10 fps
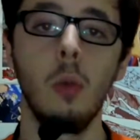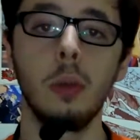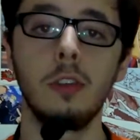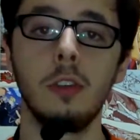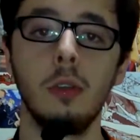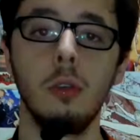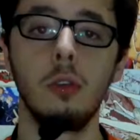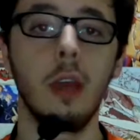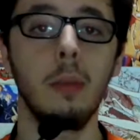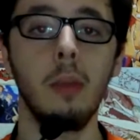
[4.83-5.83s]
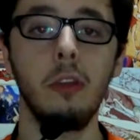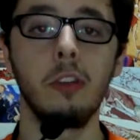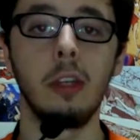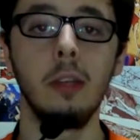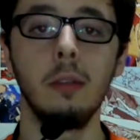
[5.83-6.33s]
What do Dragon Ball
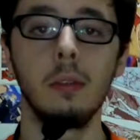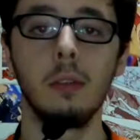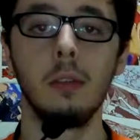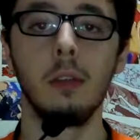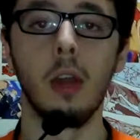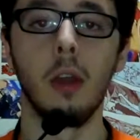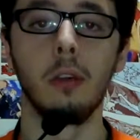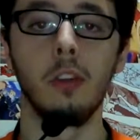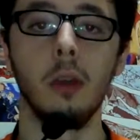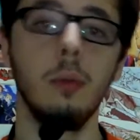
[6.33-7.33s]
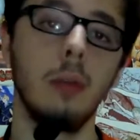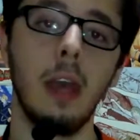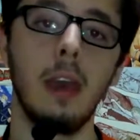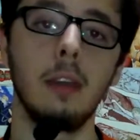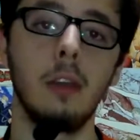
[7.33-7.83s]
Z, Naruto,
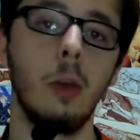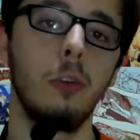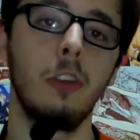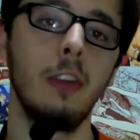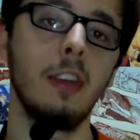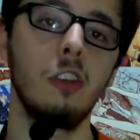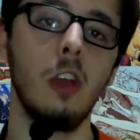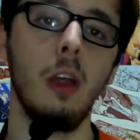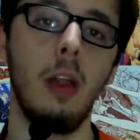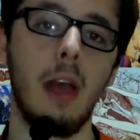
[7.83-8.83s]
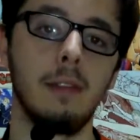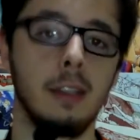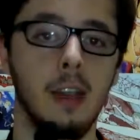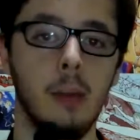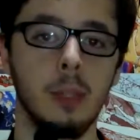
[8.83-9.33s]
and Ghost in the Shell have
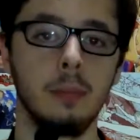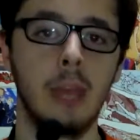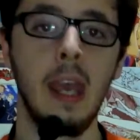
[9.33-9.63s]
in common?